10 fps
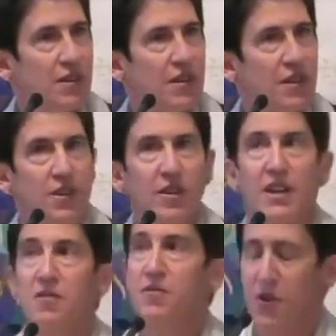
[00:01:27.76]
and they're
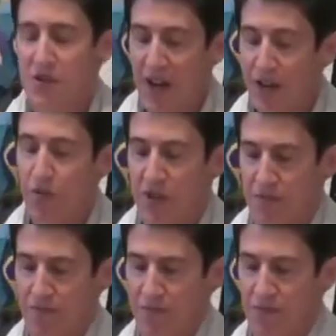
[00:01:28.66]
getting very angry.
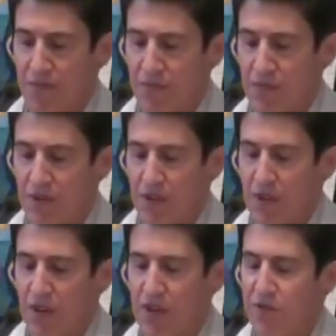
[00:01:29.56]

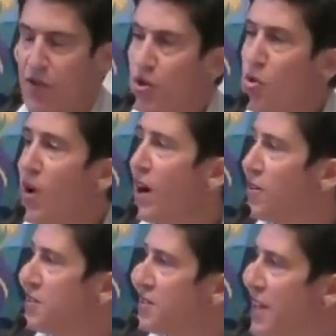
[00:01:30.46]
And if you
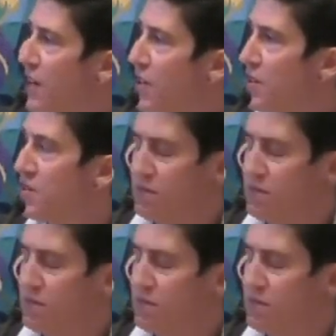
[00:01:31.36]
aren't scared